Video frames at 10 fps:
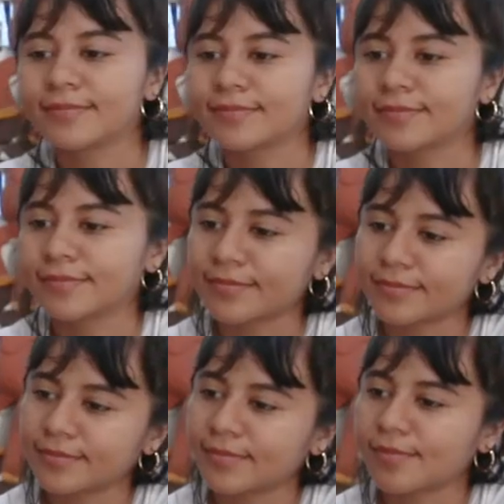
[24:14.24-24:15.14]

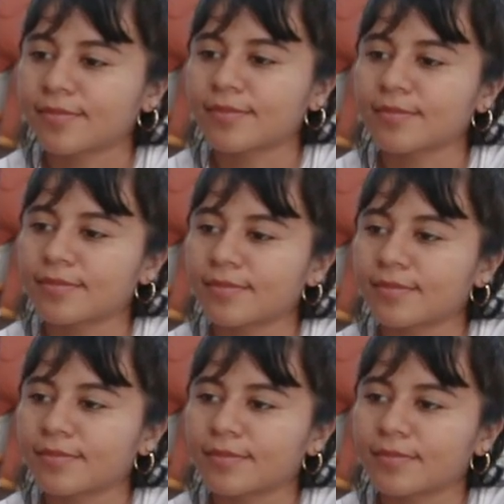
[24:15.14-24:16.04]

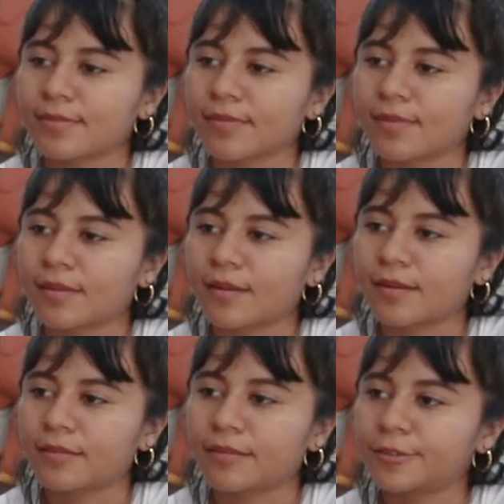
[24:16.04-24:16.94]

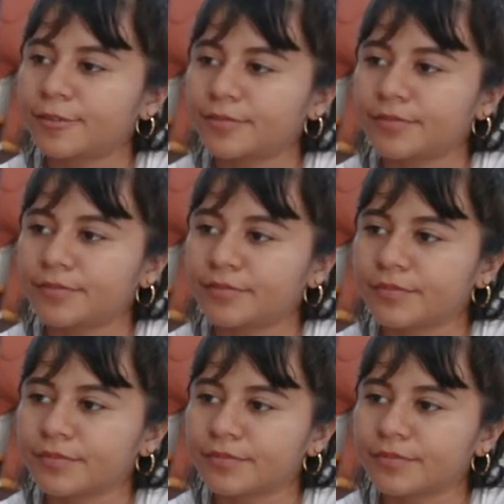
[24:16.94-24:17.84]

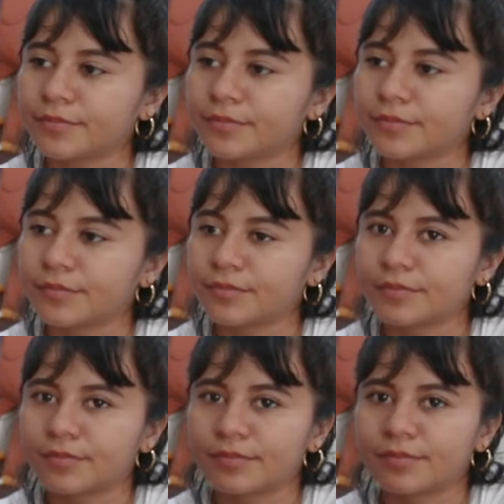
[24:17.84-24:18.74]

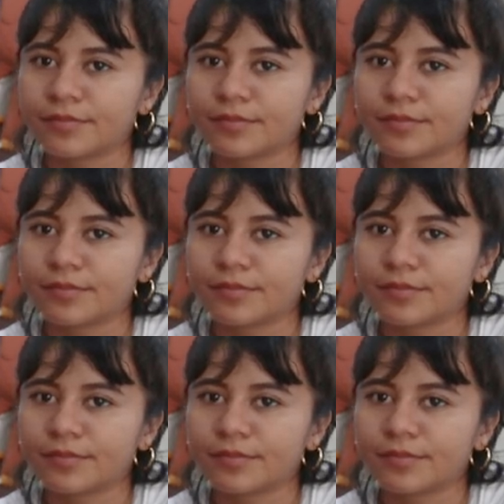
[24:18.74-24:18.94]
[no speech]